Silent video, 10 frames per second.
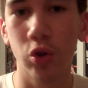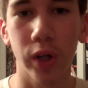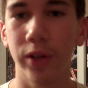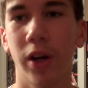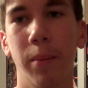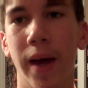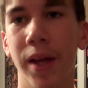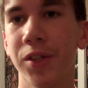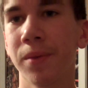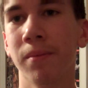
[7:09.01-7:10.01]
great, great
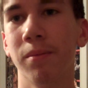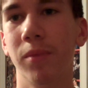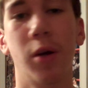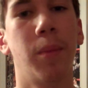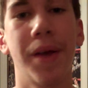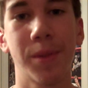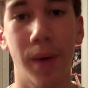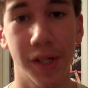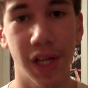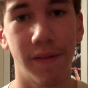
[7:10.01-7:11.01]
match. Their
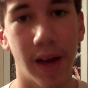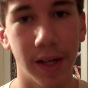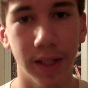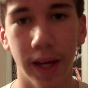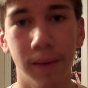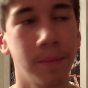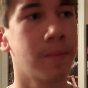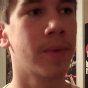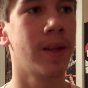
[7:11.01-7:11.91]
best match they've had yet.